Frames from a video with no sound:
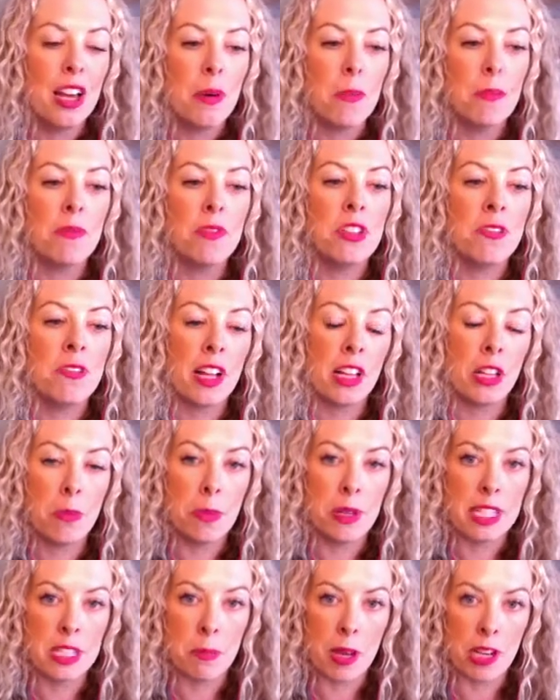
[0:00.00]
develop a
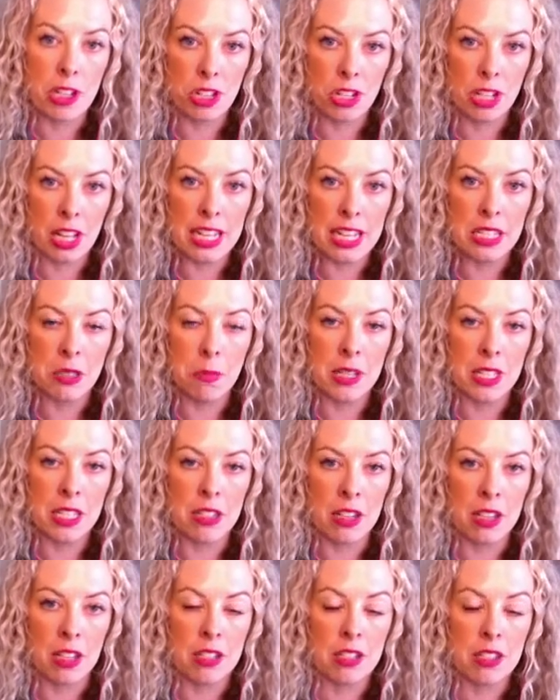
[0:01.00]
specialized
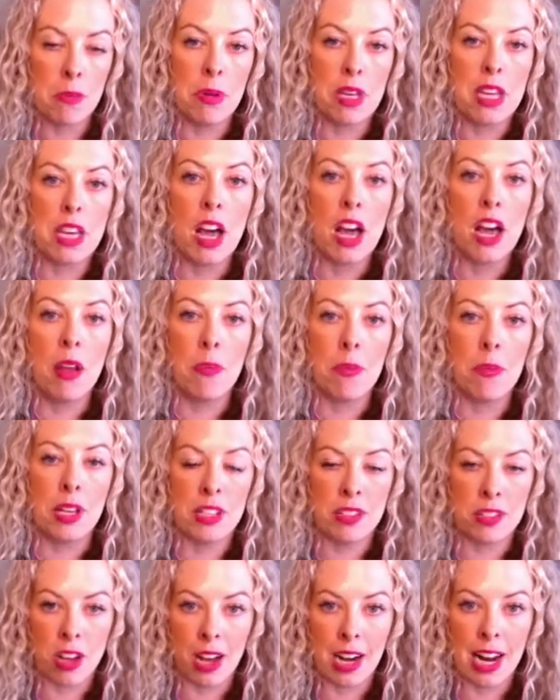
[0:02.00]
business, become a
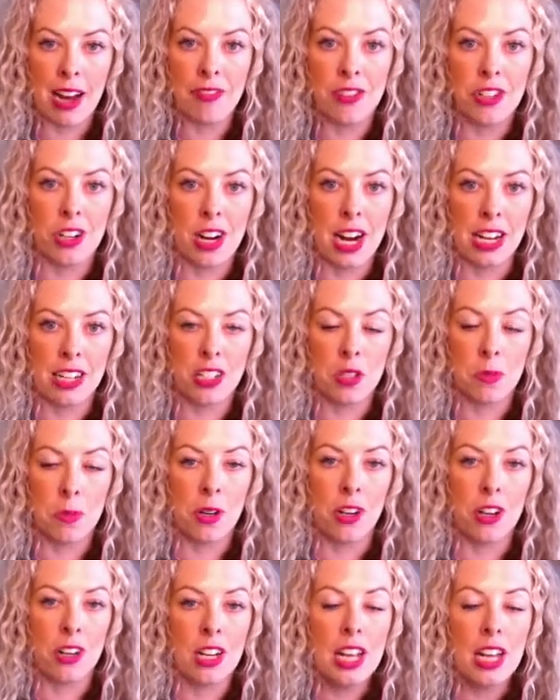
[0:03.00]
sought-after expert,